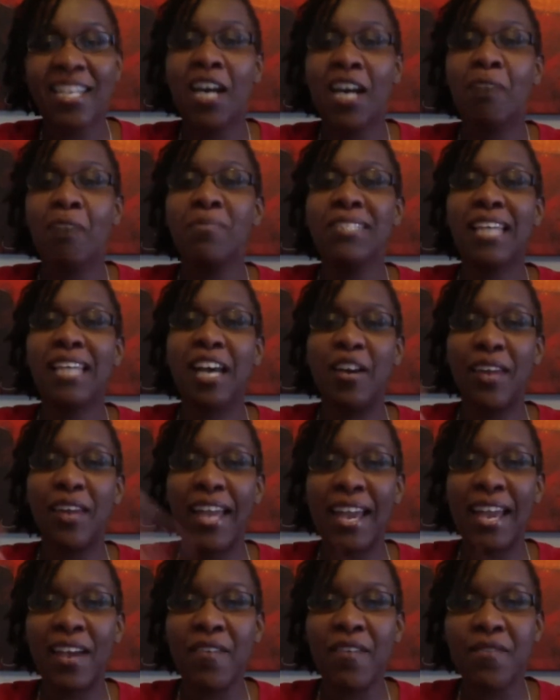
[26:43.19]
comes out
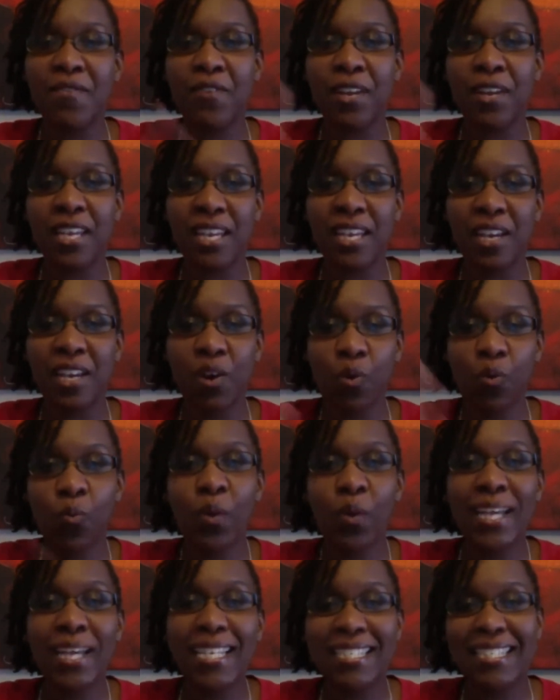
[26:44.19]
every
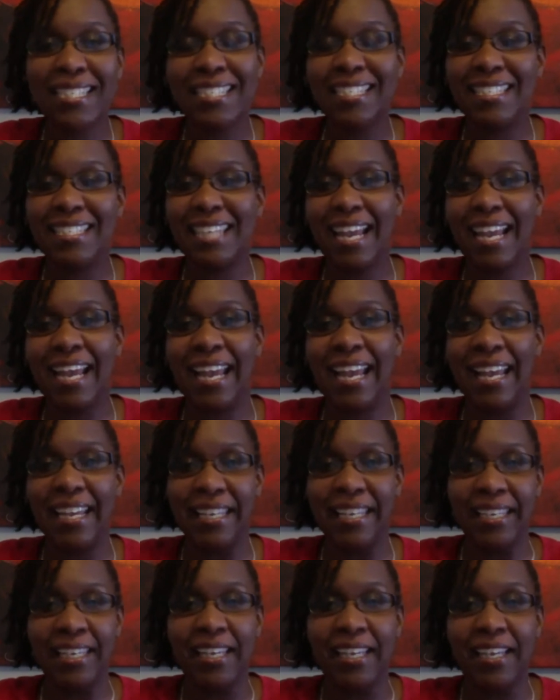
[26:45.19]
Wednesday.